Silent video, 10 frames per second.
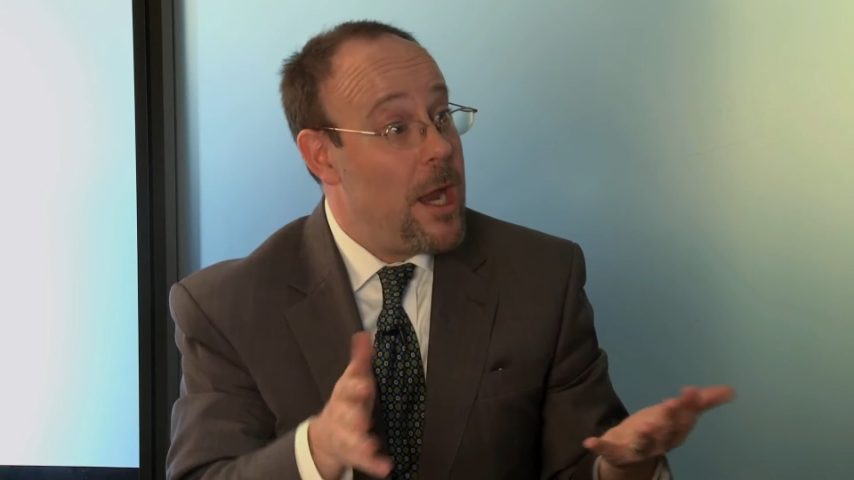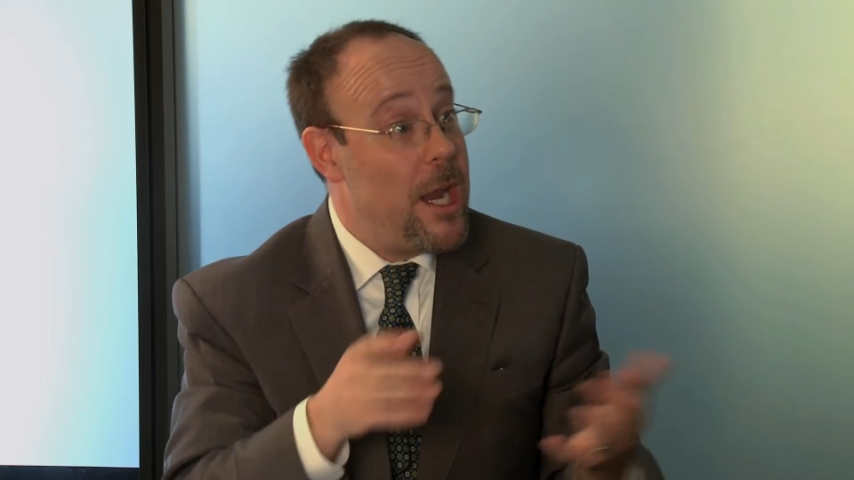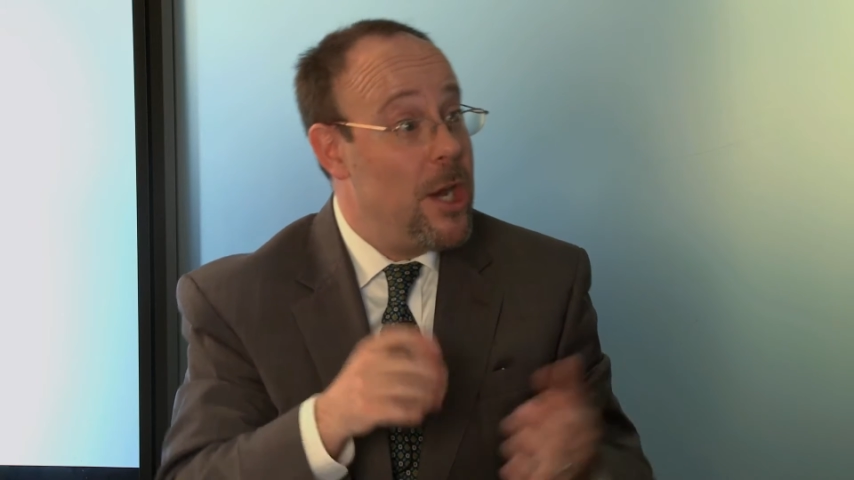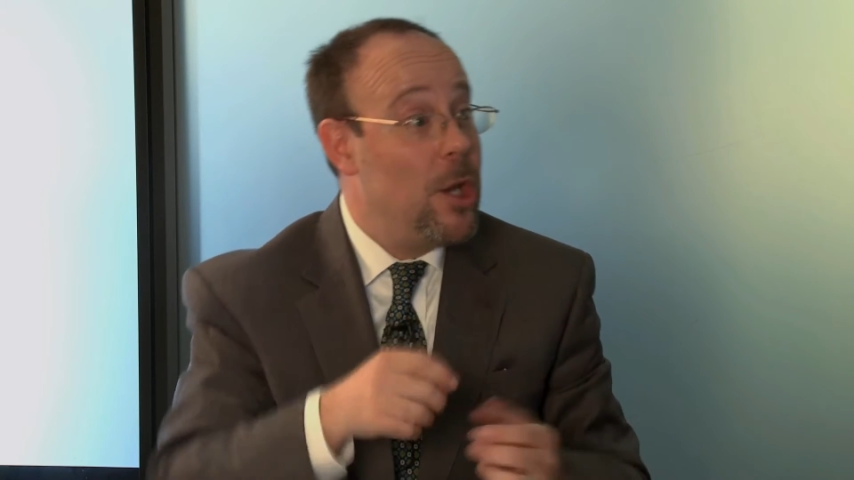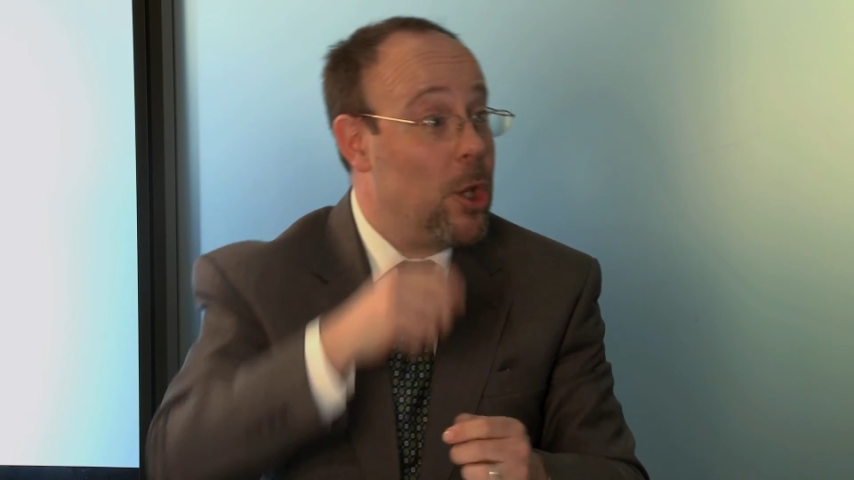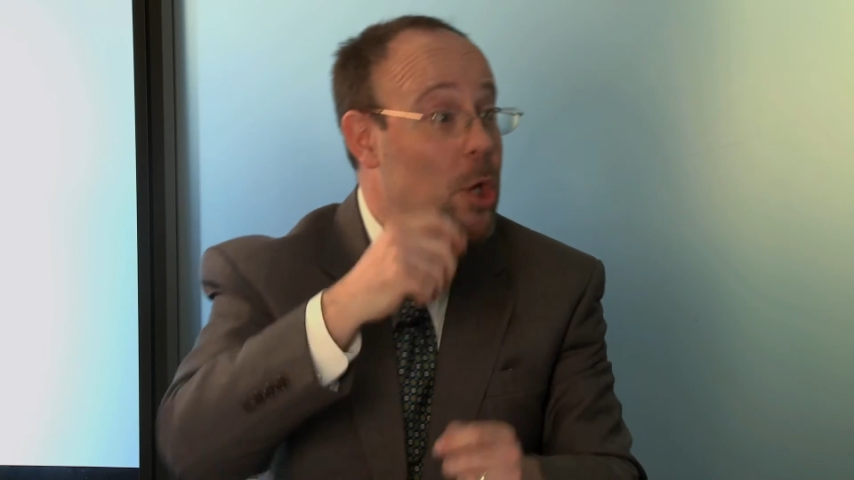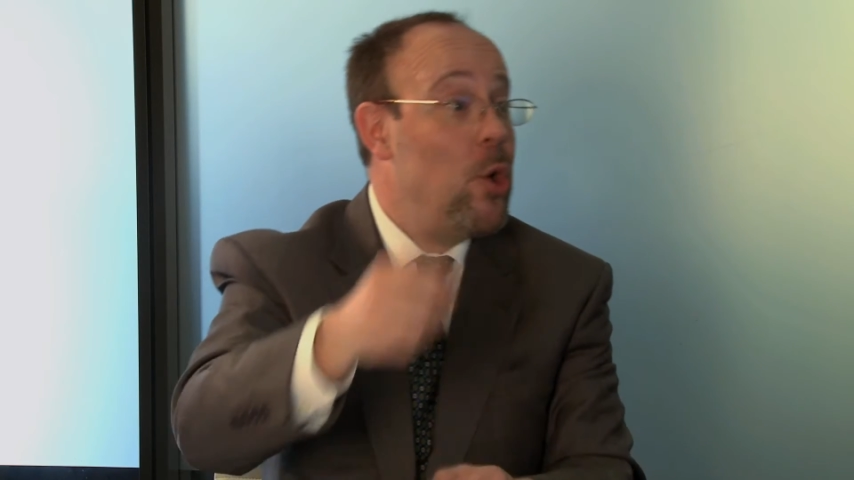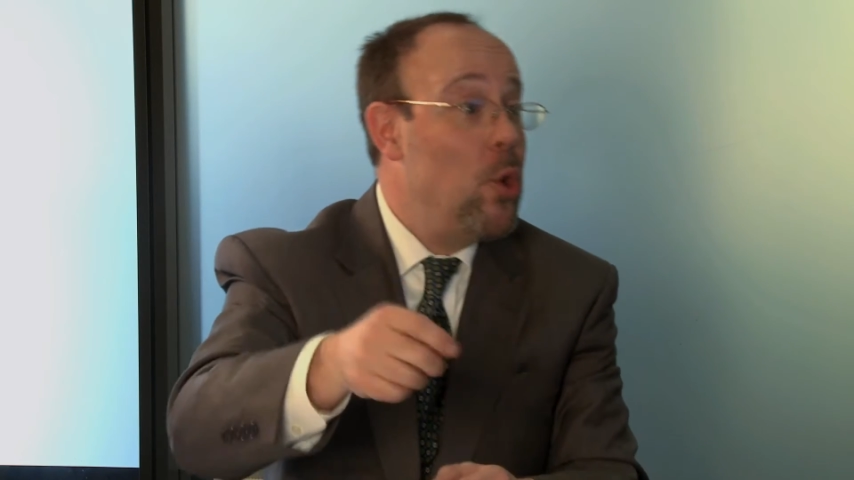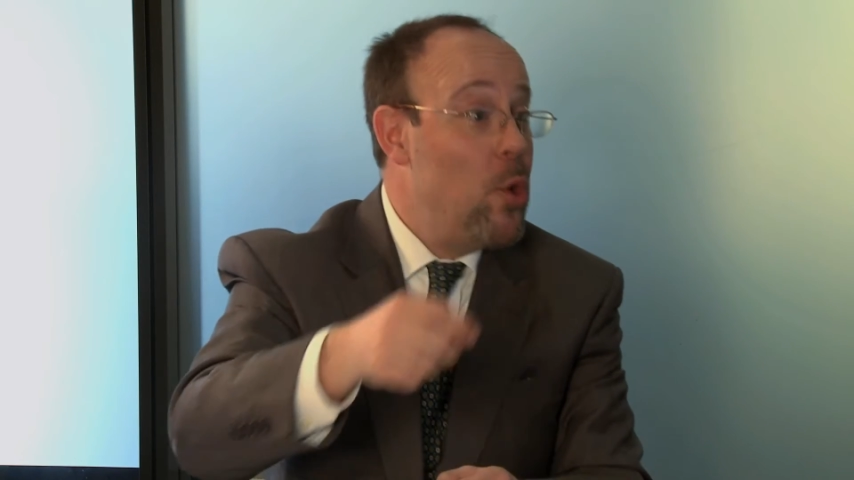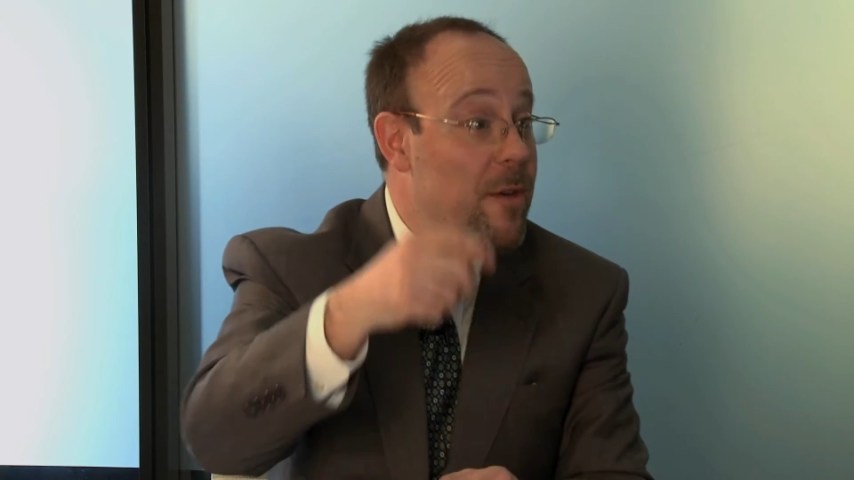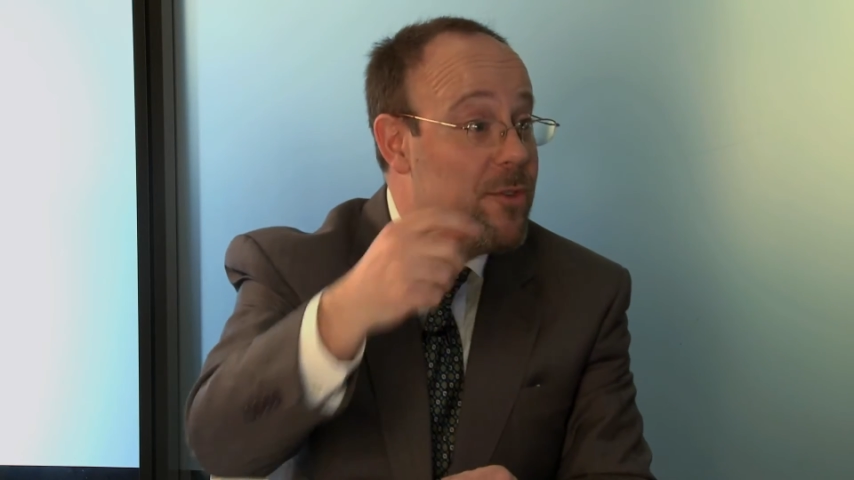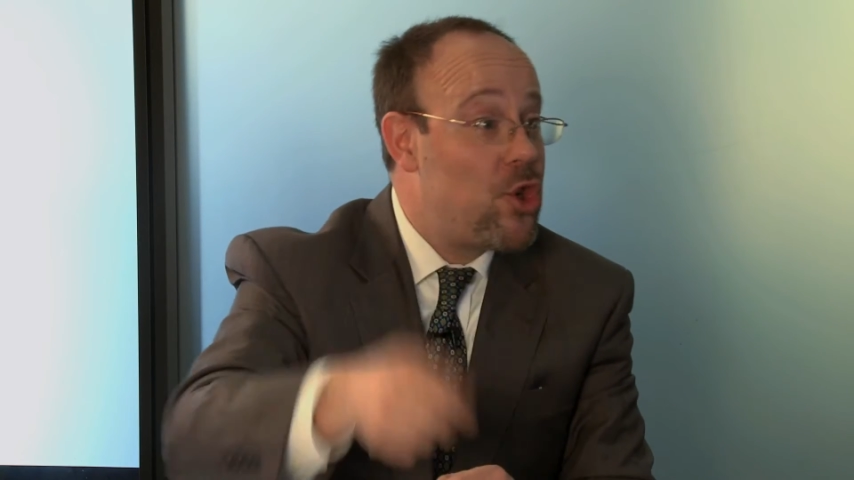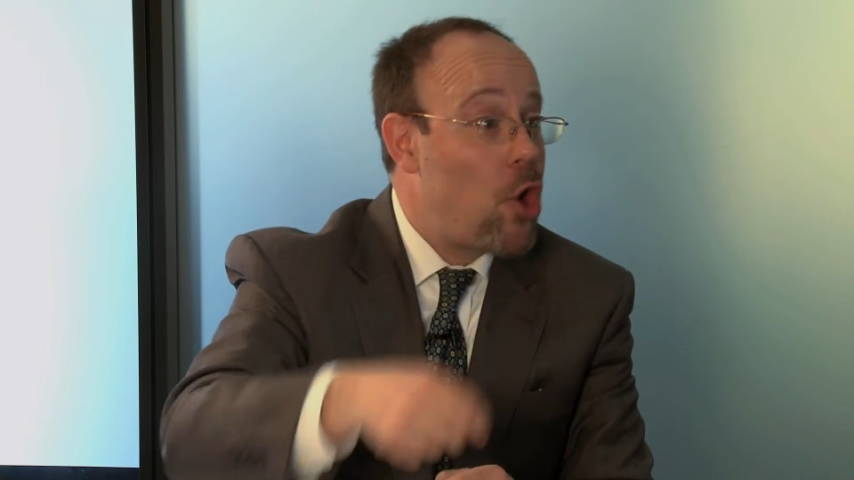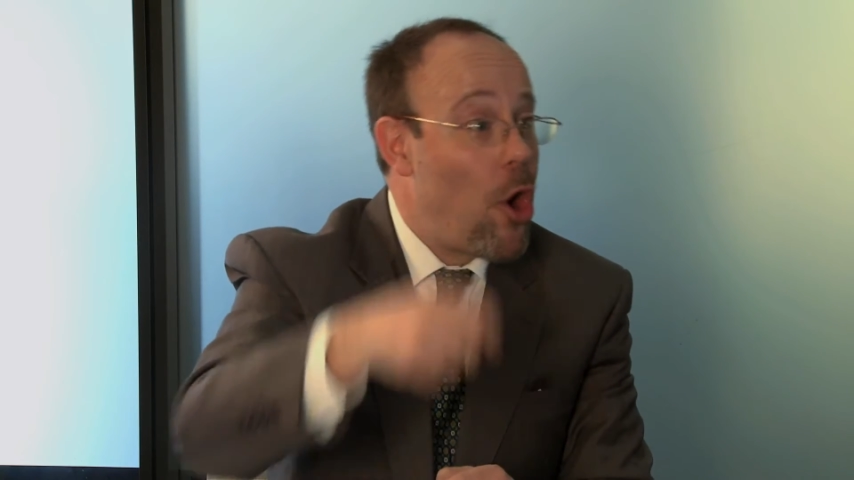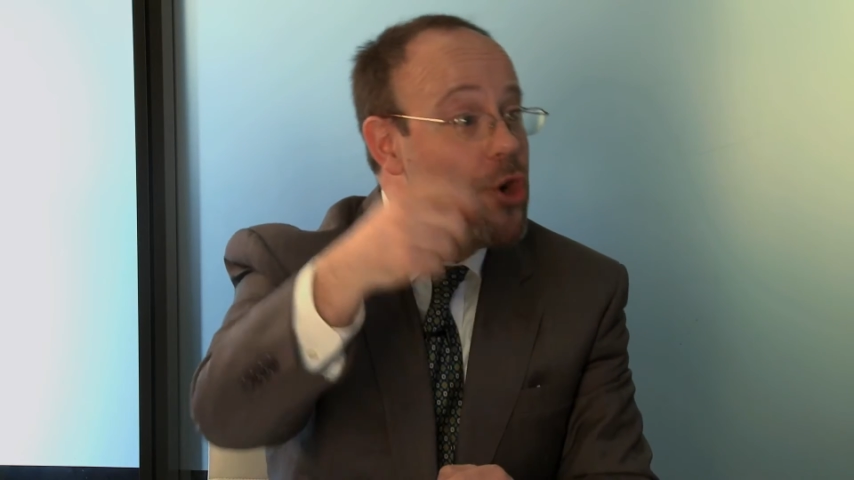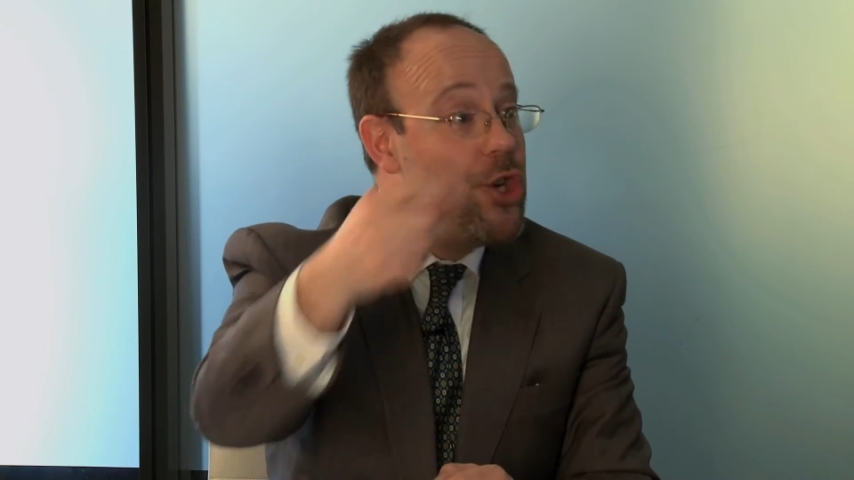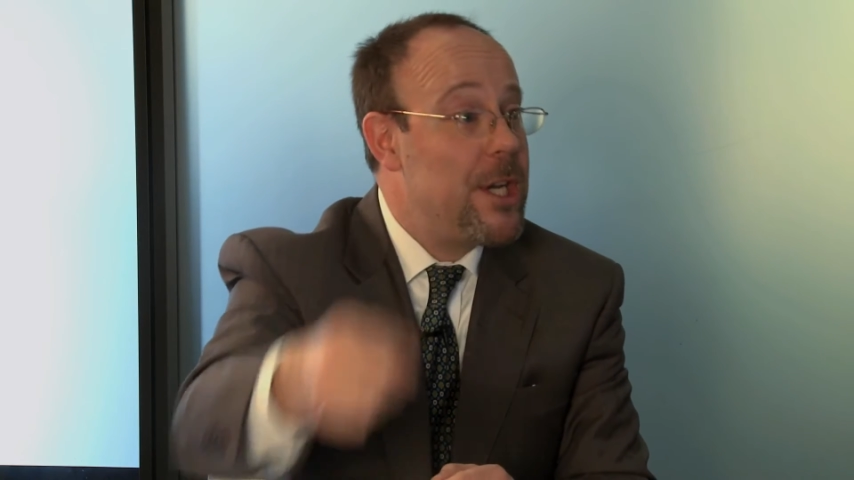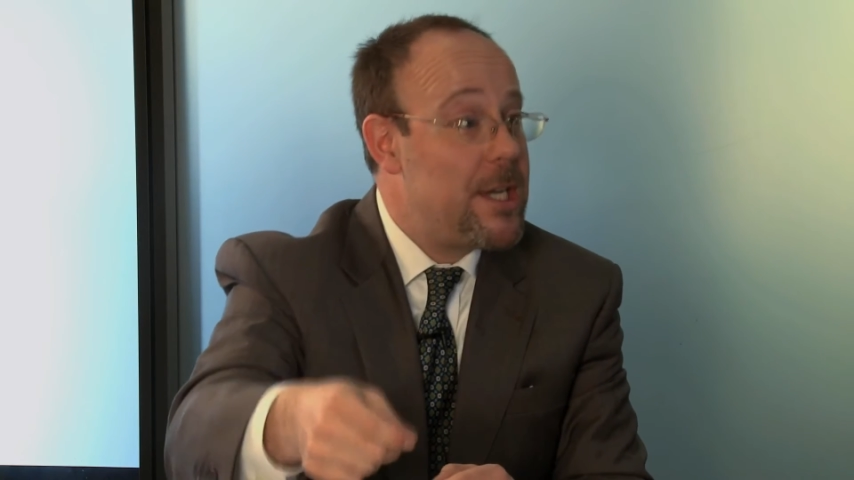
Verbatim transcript: in lieu of charging